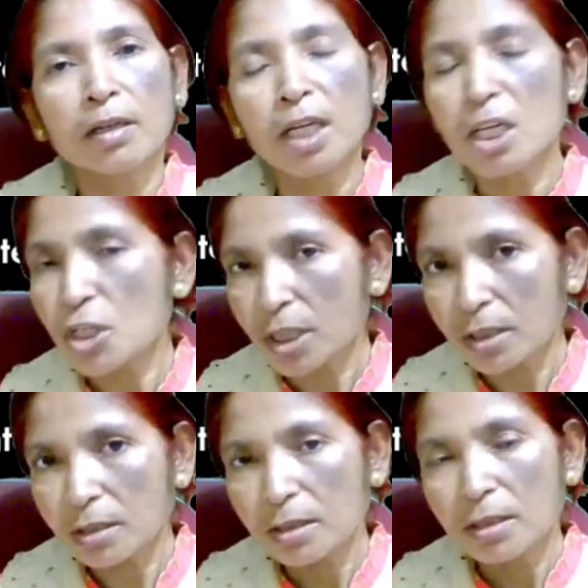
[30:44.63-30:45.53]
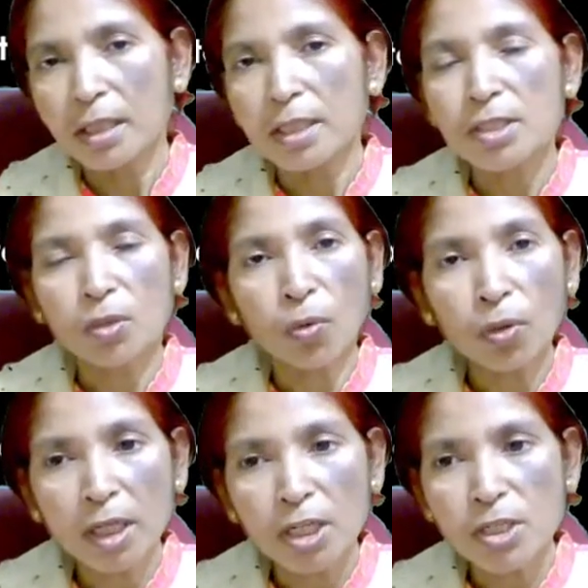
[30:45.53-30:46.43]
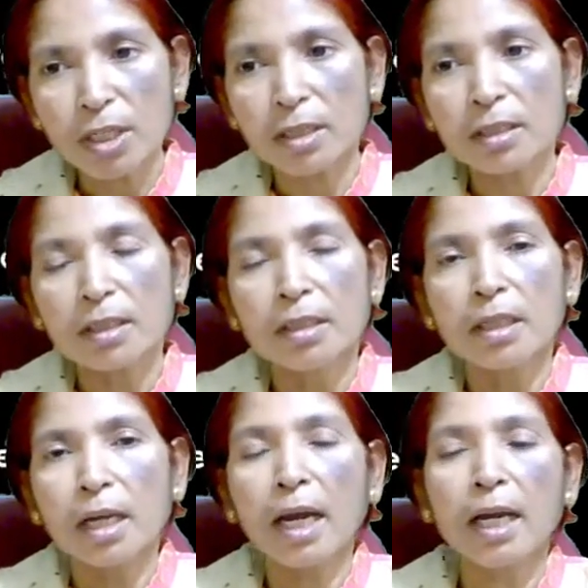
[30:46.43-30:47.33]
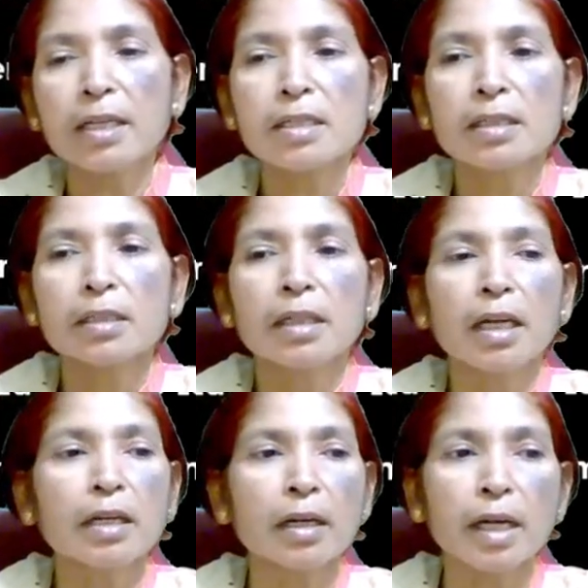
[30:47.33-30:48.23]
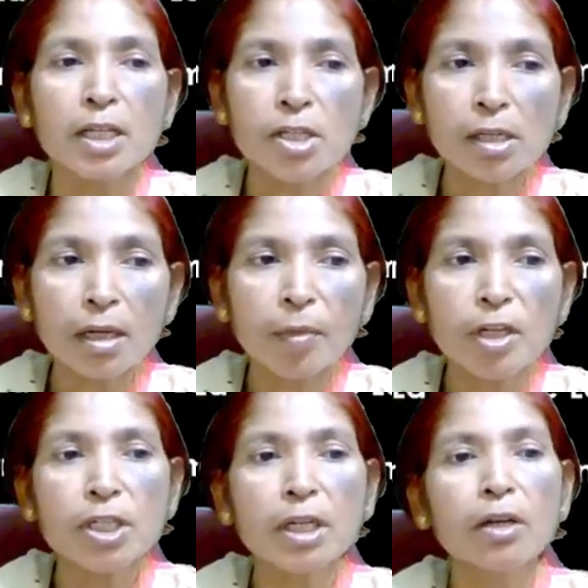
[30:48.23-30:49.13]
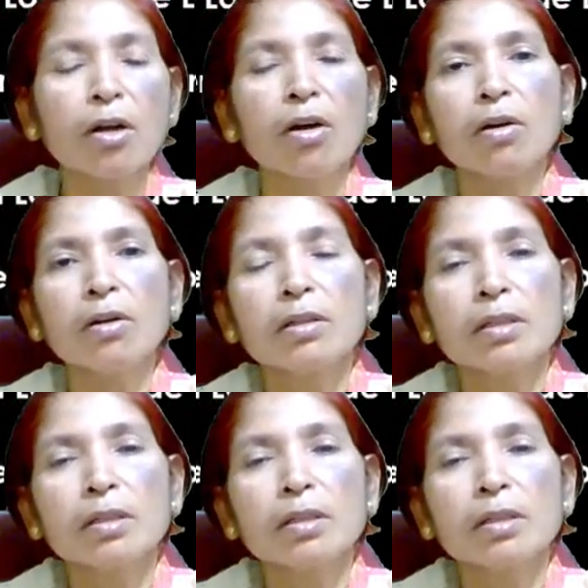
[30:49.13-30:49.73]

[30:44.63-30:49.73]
nation, its own nation, and international commercial law,